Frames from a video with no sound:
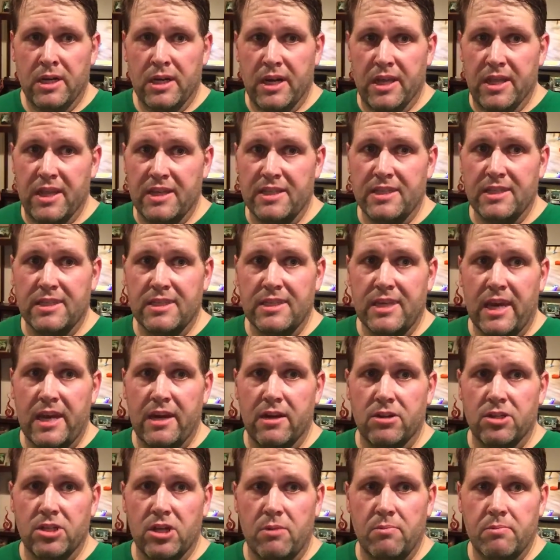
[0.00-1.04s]
And that's
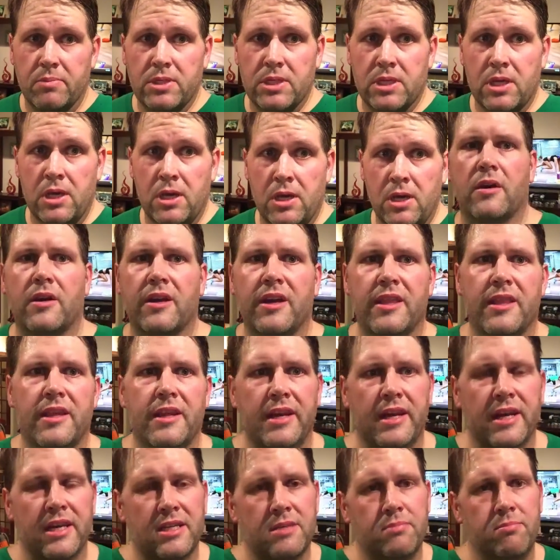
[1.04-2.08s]
skater jumps. Okay, the
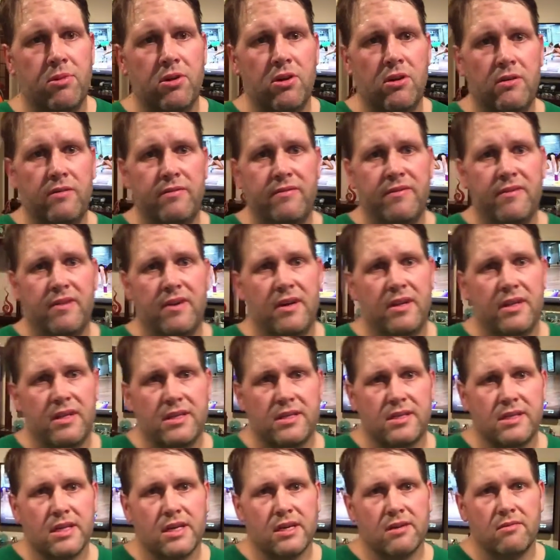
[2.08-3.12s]
next move of the
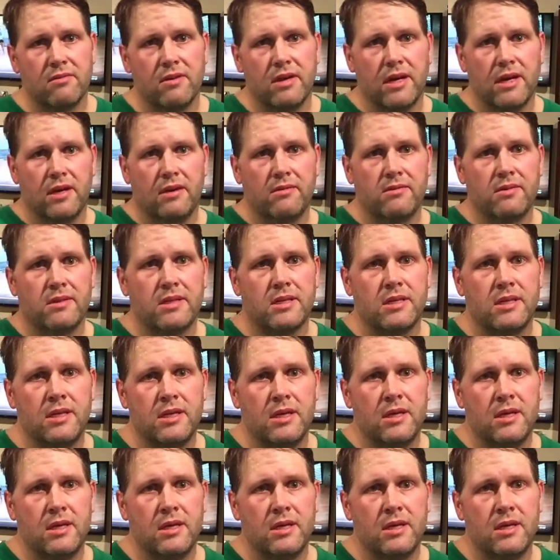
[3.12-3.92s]
second round